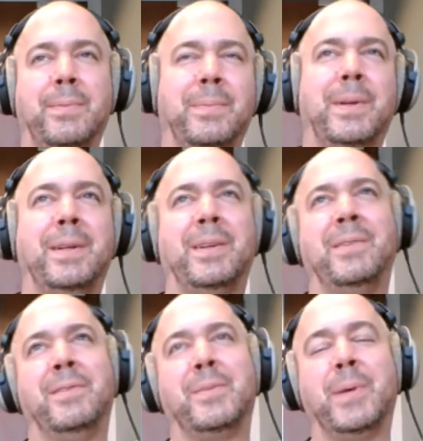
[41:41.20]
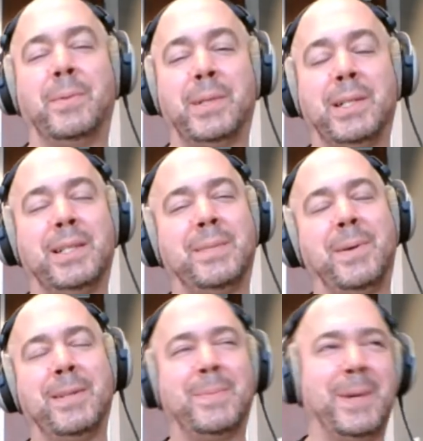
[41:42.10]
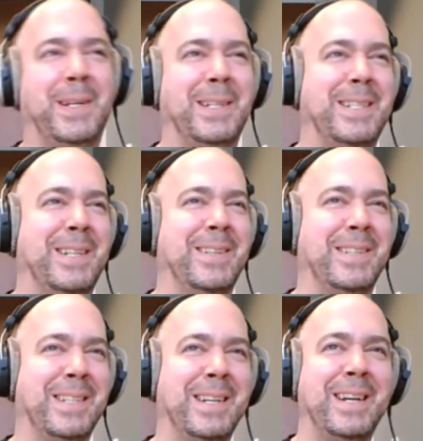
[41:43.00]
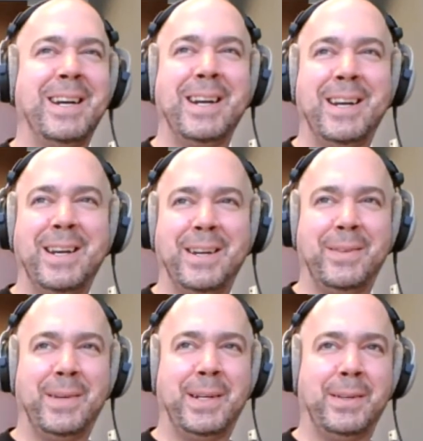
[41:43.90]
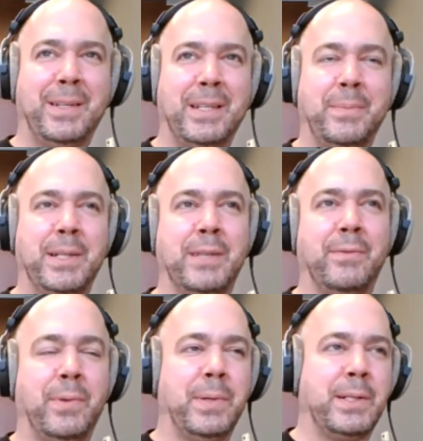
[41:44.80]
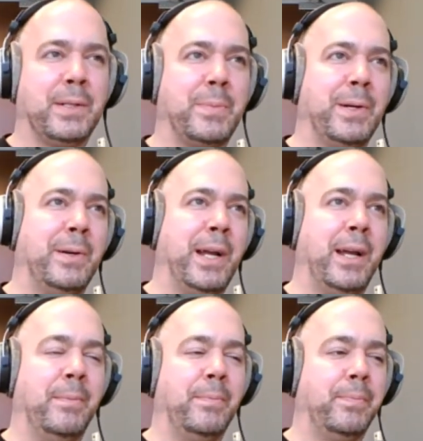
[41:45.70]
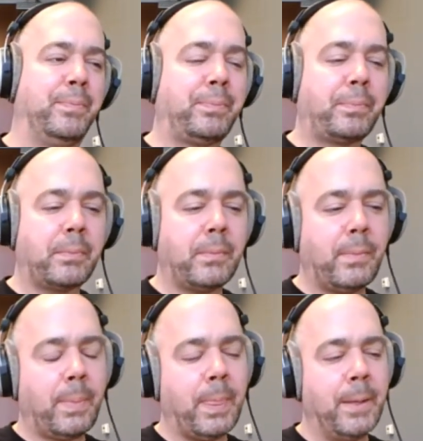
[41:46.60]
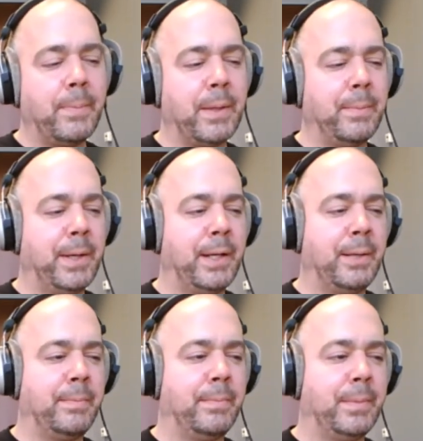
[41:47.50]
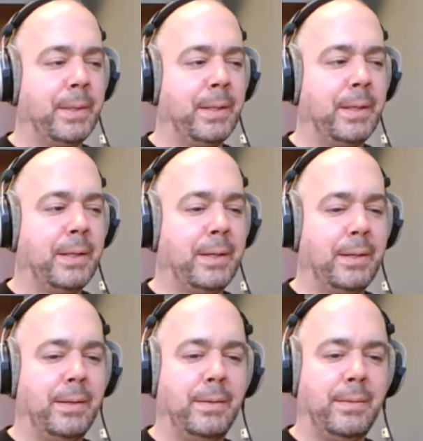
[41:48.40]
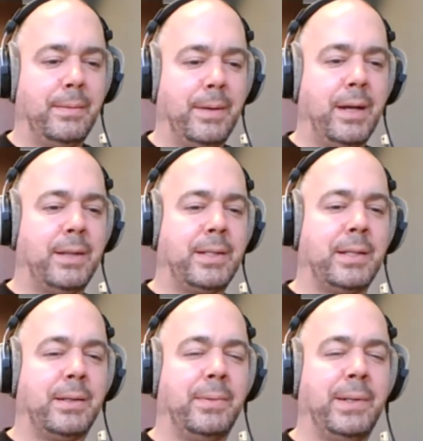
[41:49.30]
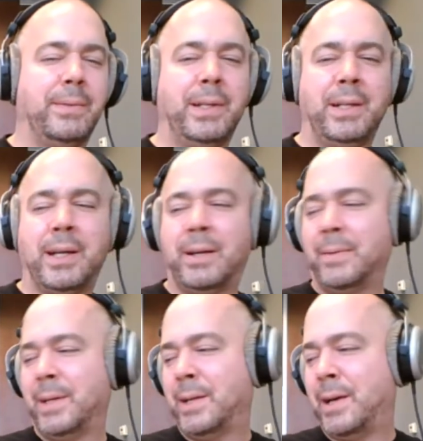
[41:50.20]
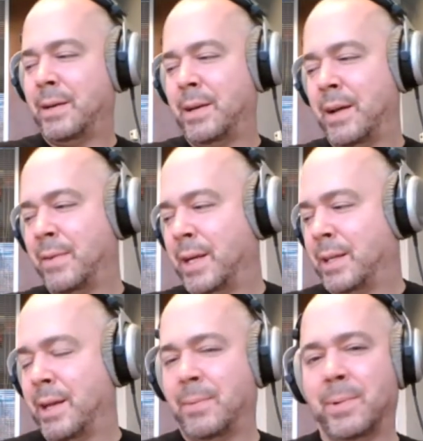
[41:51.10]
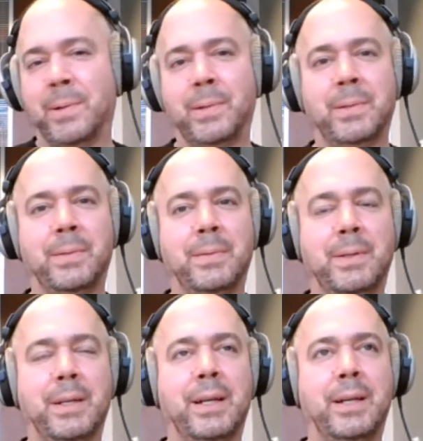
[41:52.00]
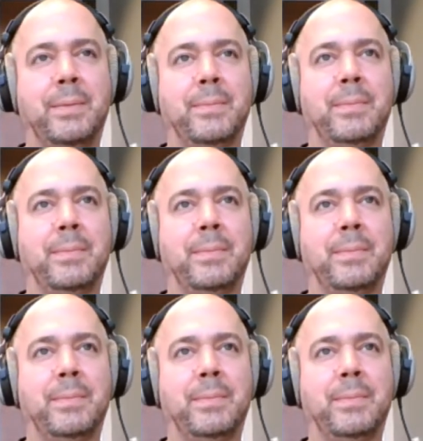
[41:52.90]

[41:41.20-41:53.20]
not a huge spike. We'll see a small spike in sales when some of these influencers play our game. But yeah, it's like I don't really know how to navigate. I